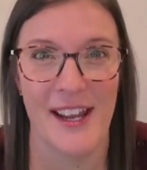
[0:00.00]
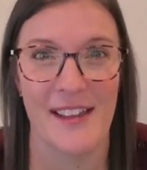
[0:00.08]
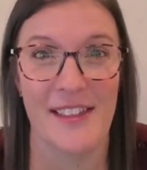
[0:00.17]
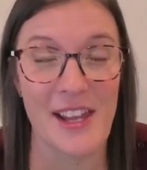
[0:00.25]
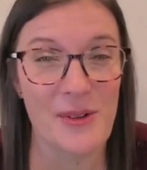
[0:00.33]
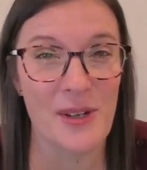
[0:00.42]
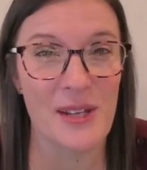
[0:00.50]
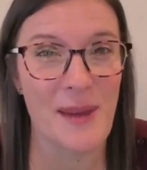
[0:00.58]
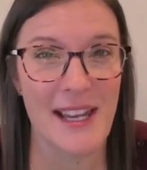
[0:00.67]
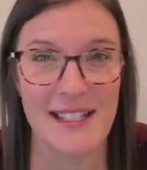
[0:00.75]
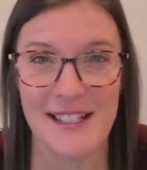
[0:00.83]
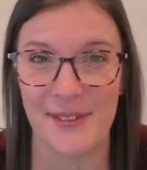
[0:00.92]
that you can
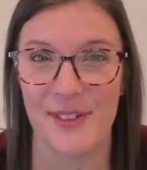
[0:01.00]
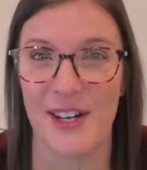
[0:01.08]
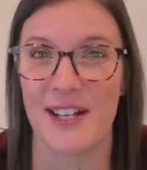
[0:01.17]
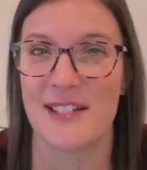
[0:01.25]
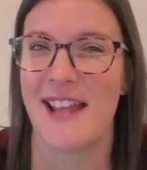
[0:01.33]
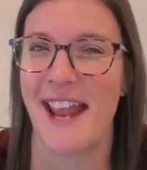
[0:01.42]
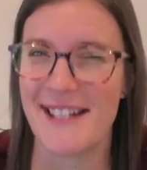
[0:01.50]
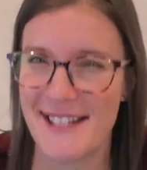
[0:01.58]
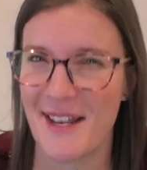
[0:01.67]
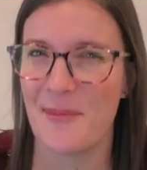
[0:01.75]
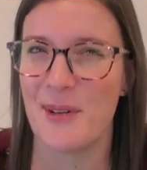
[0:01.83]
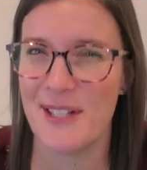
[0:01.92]
make a difference in
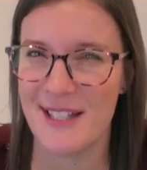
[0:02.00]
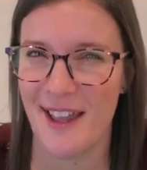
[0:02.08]
someone's